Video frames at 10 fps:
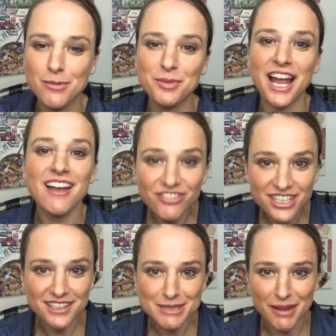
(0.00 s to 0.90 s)
Remember, every
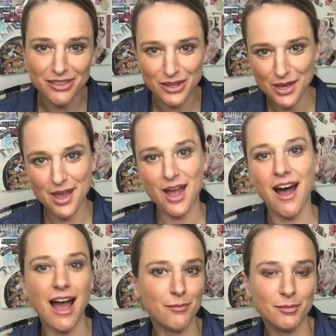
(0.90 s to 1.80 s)
day this month,
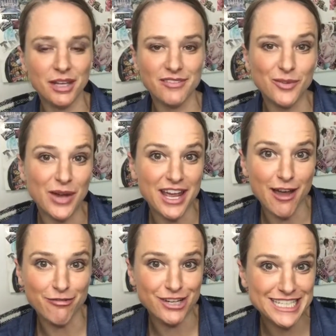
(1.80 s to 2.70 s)
I'm going to be giving away
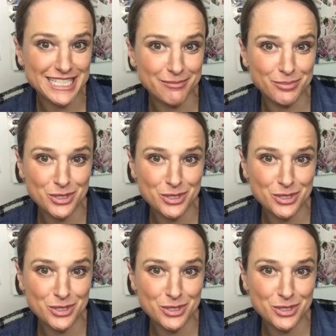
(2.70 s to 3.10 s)
a free tip,